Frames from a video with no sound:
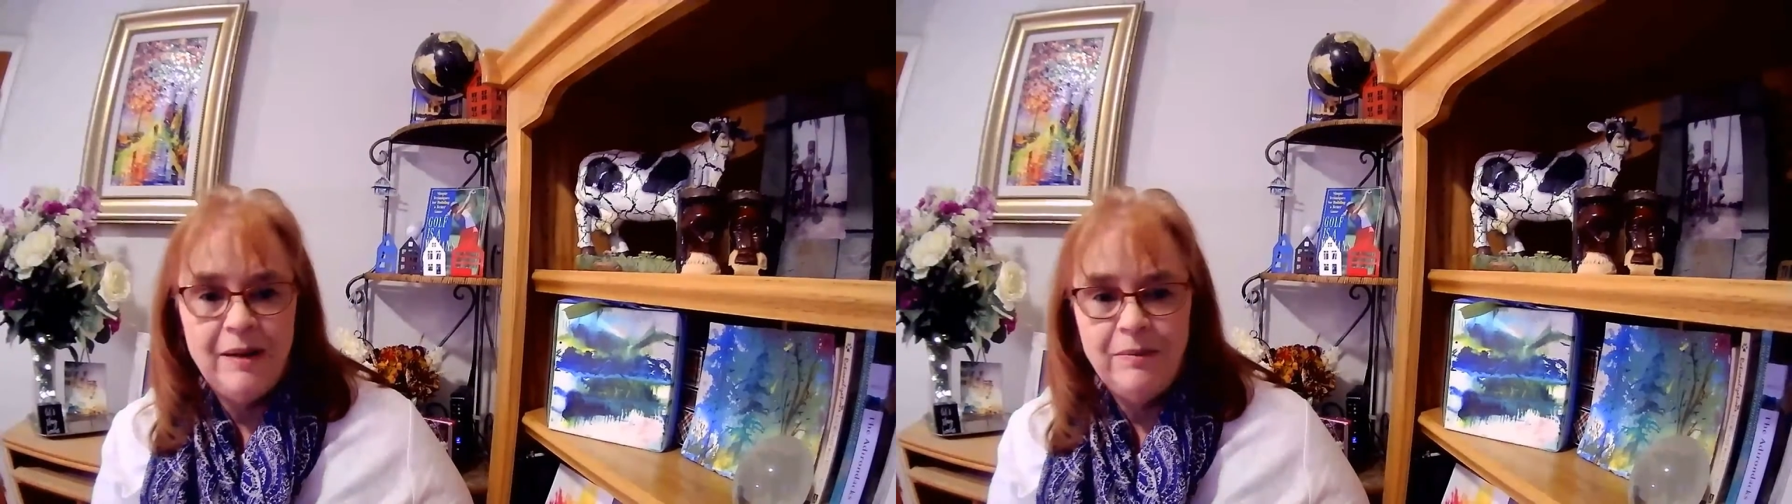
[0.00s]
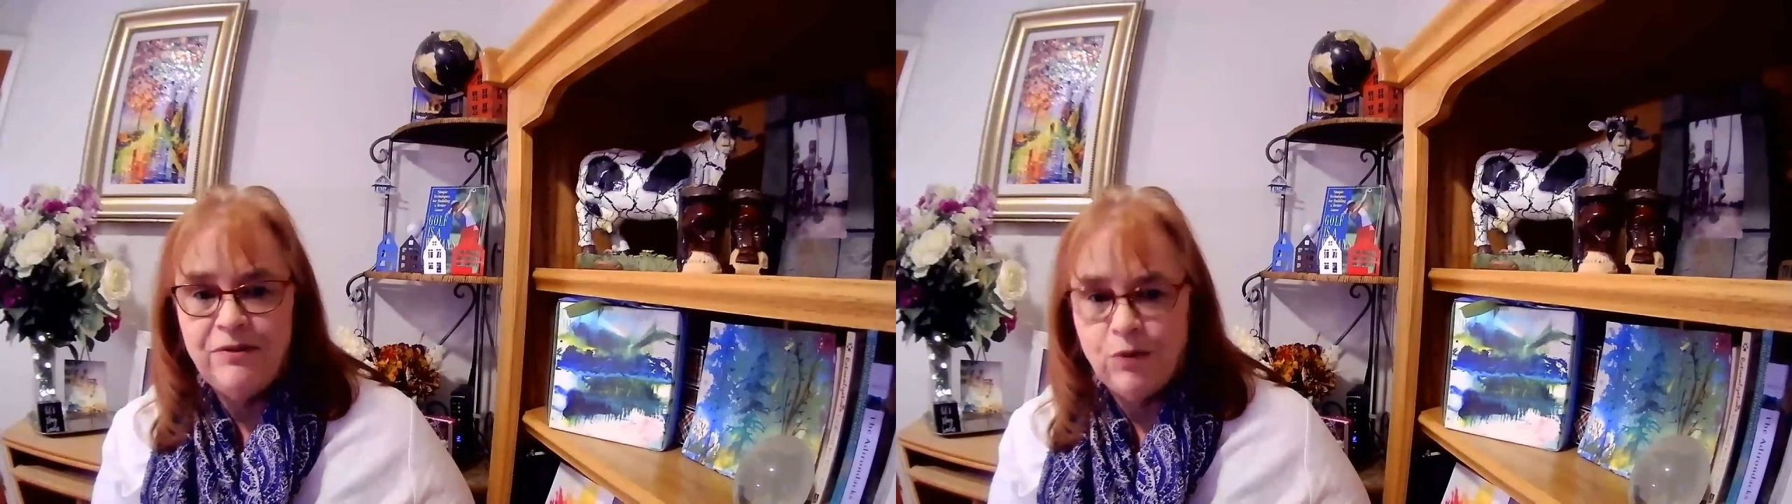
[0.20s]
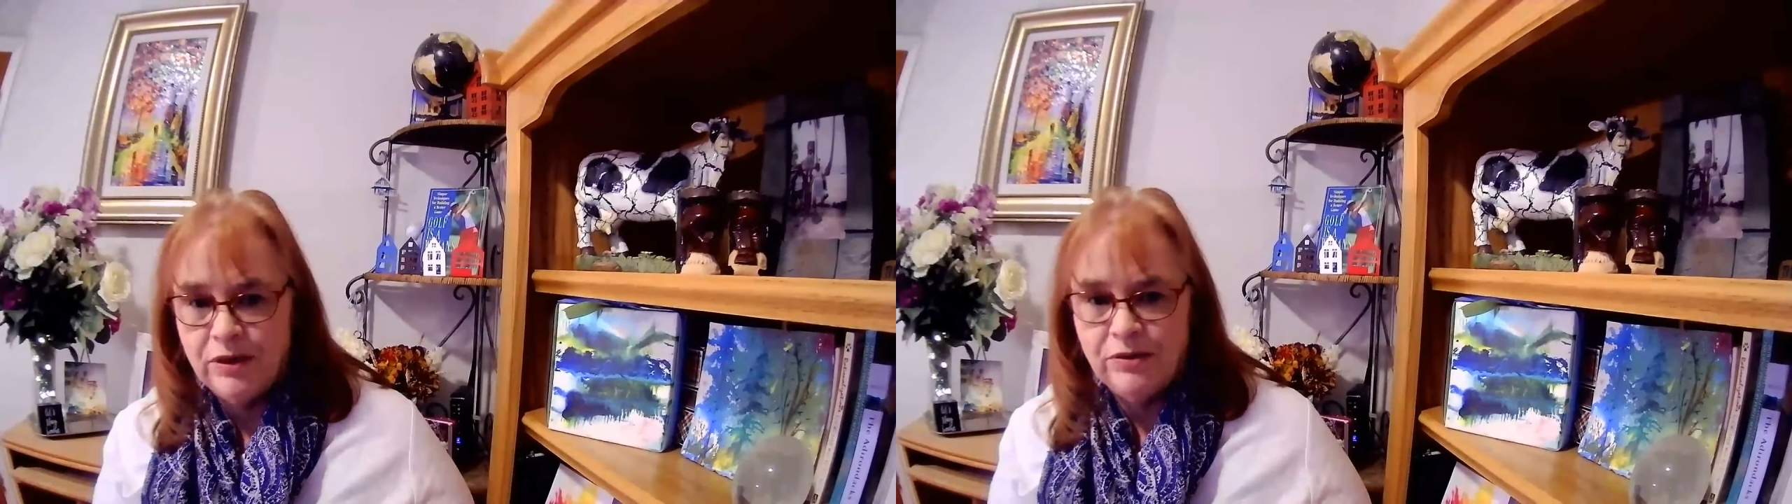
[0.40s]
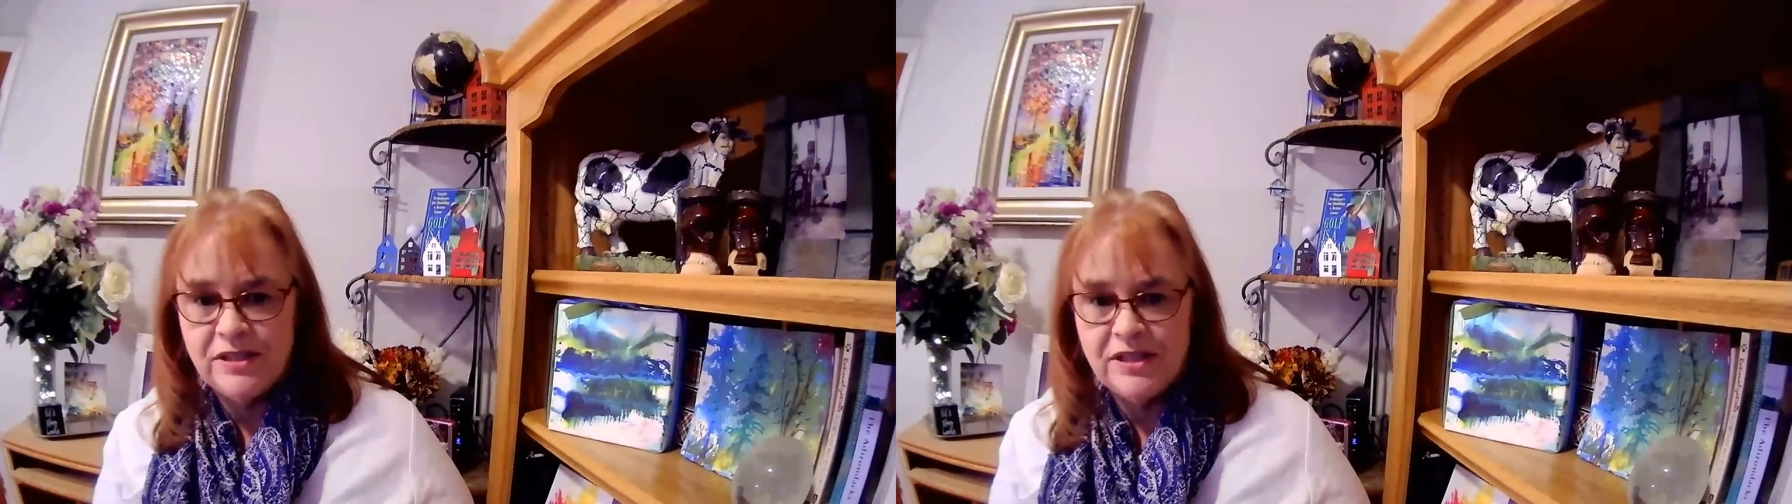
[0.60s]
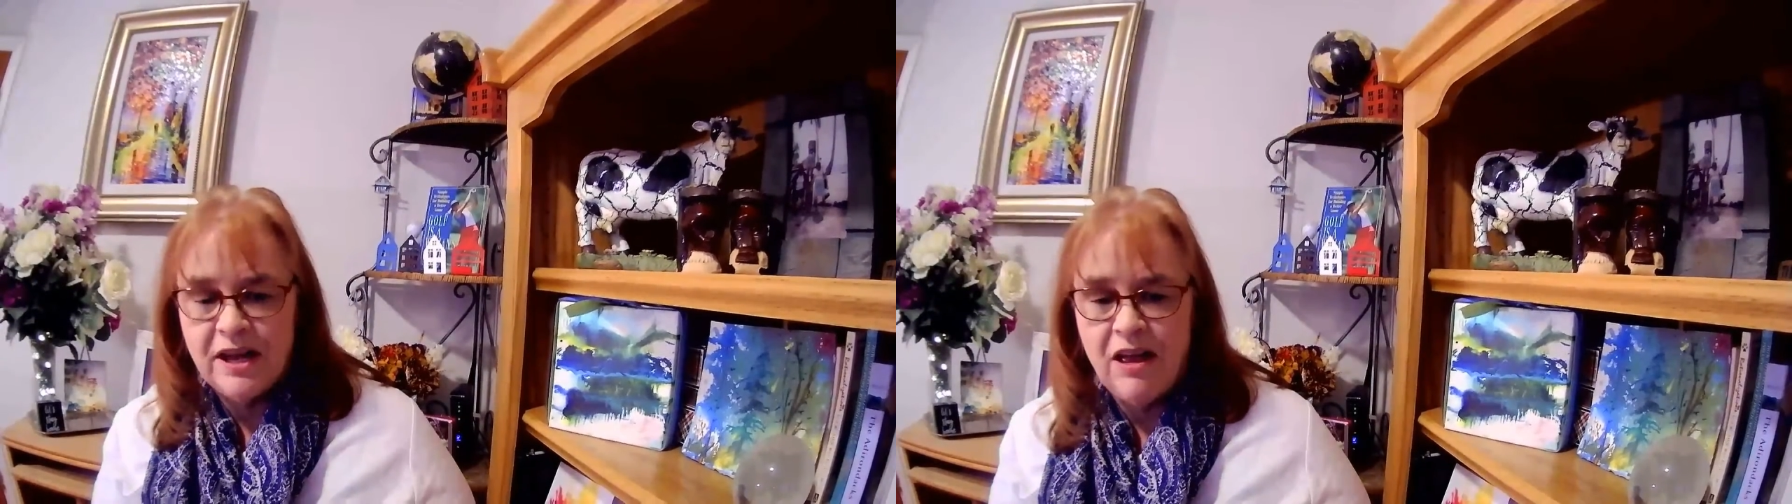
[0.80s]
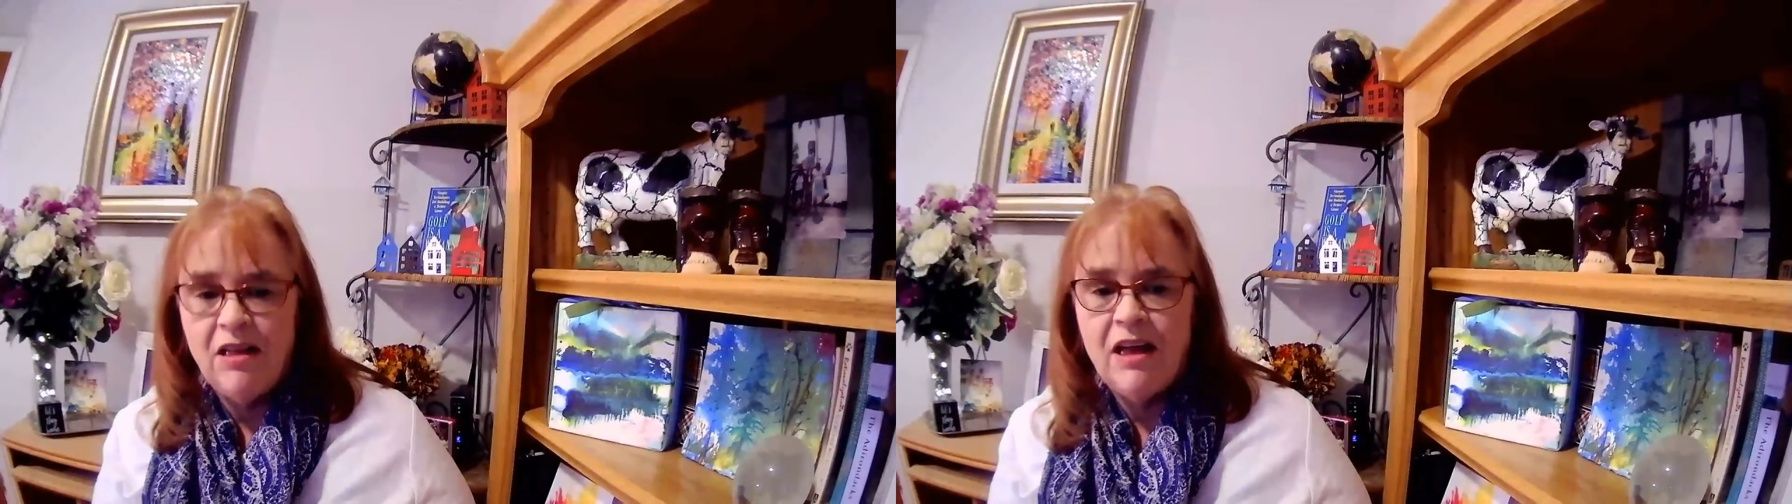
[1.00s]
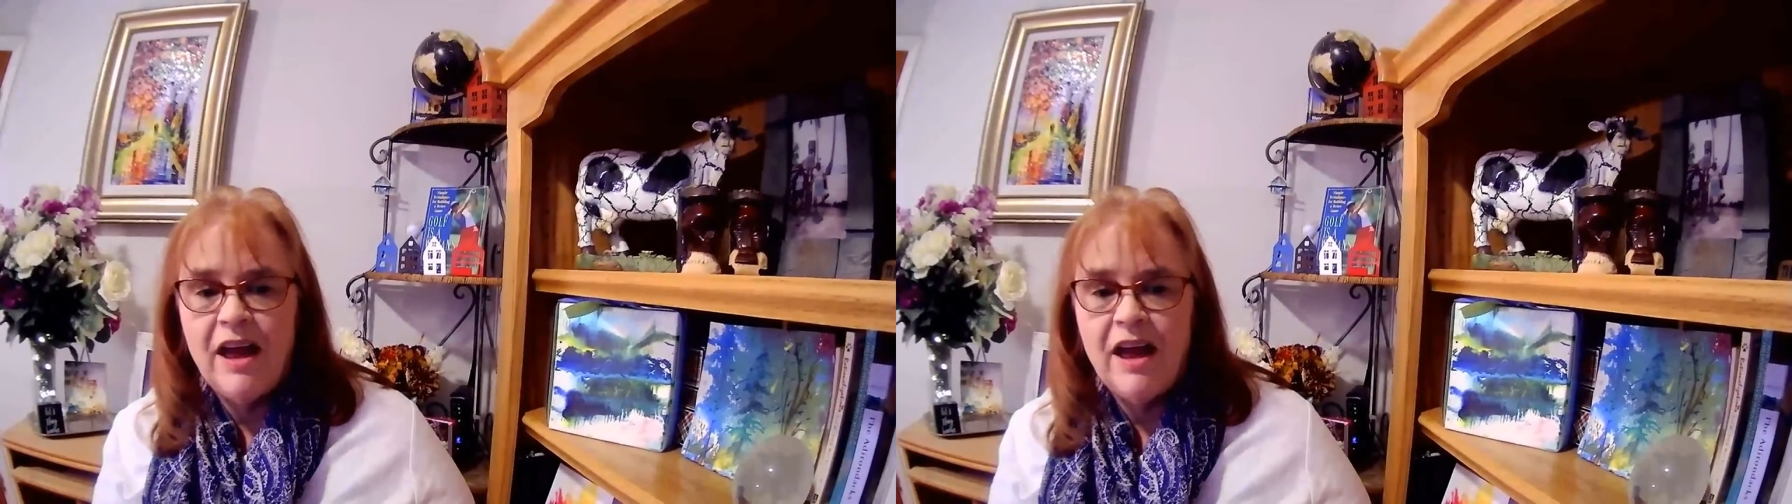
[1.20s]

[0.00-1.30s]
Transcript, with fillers: before you sell,